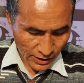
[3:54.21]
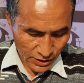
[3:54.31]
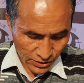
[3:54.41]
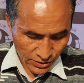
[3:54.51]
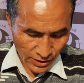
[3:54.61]
In
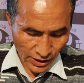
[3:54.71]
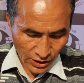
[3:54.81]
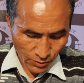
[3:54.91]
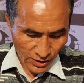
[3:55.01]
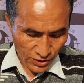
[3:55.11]
discretion, I
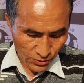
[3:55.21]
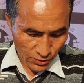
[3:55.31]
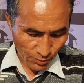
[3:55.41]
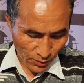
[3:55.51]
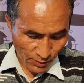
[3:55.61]
request
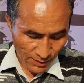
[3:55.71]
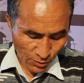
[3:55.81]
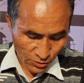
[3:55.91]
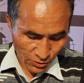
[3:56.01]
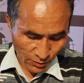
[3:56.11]
you to
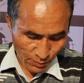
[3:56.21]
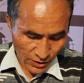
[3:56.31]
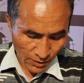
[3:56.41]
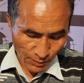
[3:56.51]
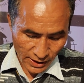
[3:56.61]
provide
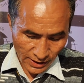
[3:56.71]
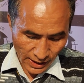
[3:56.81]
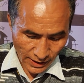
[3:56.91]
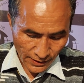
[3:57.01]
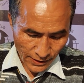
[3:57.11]
photocopy of
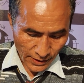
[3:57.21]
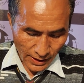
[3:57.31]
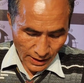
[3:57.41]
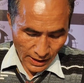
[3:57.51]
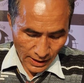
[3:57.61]
PATA
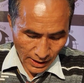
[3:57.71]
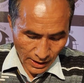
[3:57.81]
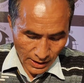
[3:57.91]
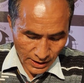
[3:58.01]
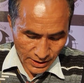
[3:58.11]

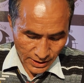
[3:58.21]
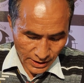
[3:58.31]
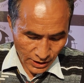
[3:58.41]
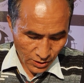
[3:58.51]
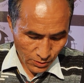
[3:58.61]
lease
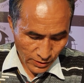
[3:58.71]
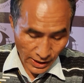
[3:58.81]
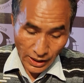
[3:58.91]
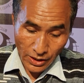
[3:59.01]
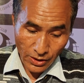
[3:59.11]
deed to
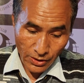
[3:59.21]
the